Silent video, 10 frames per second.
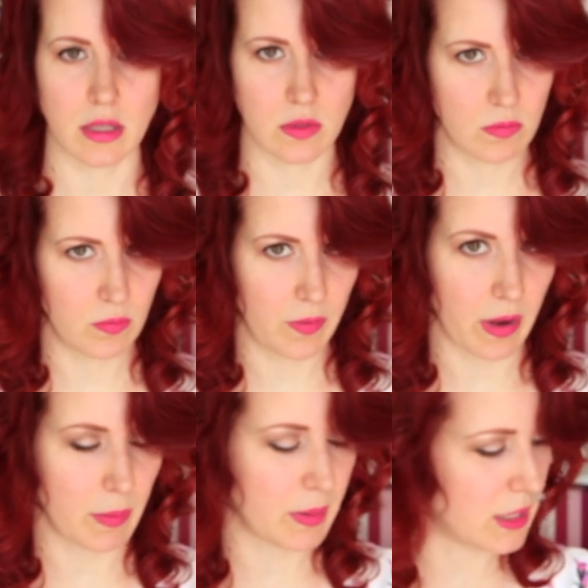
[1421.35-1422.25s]
is
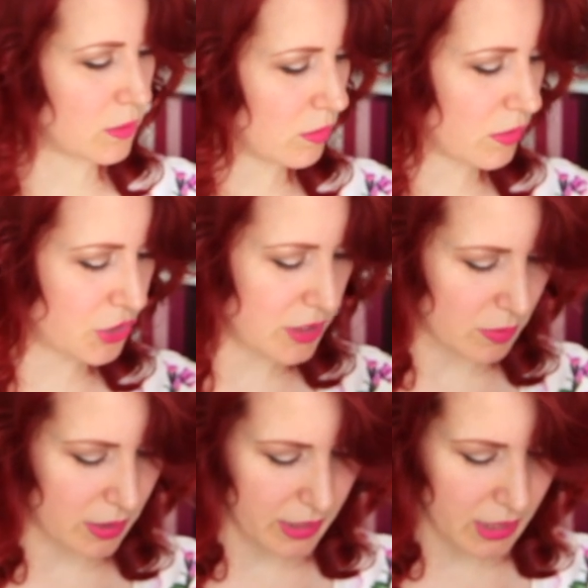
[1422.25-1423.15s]
very pleased with what she's
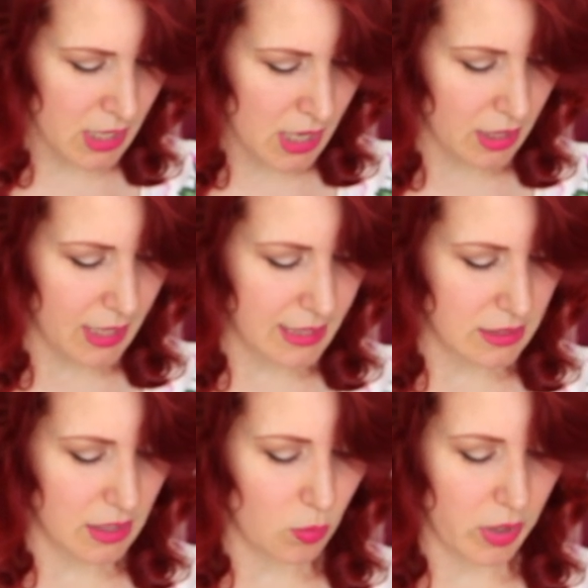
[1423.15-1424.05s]
wearing
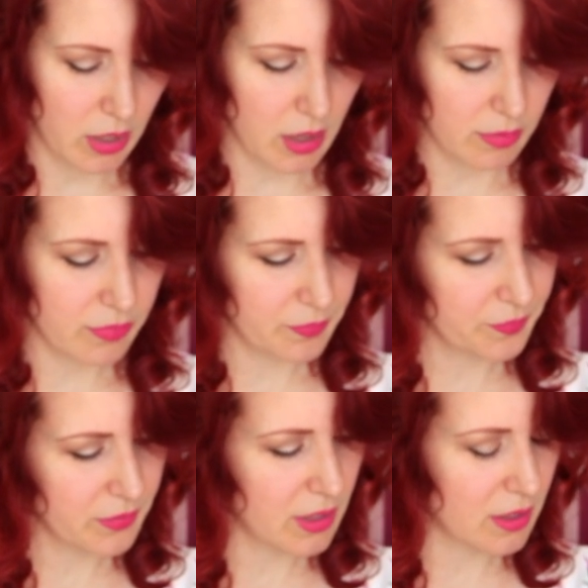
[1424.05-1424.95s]
and her one glove.
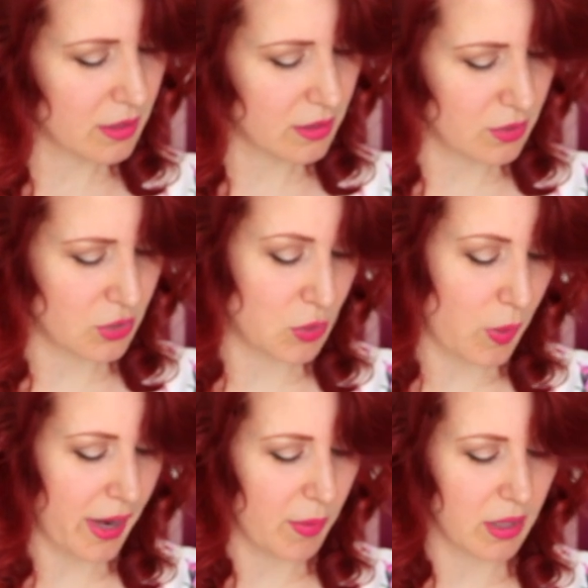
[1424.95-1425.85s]
Well, she's
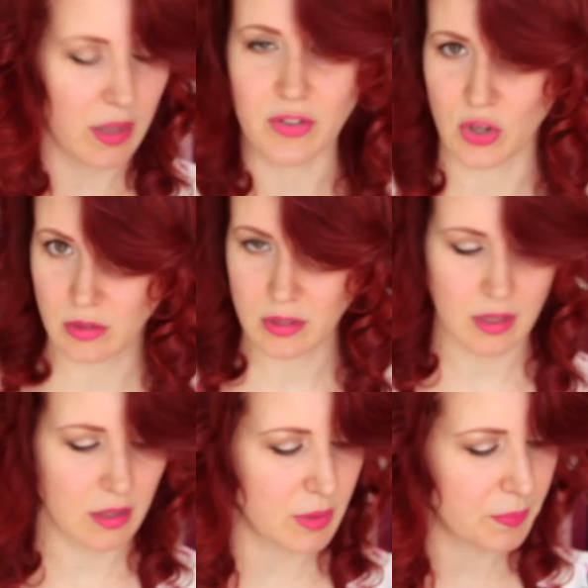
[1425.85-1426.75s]
wearing one glove and holding
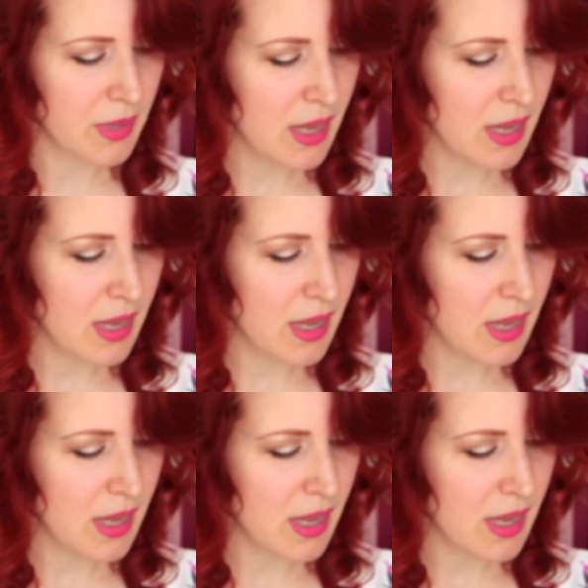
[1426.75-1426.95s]
the other one.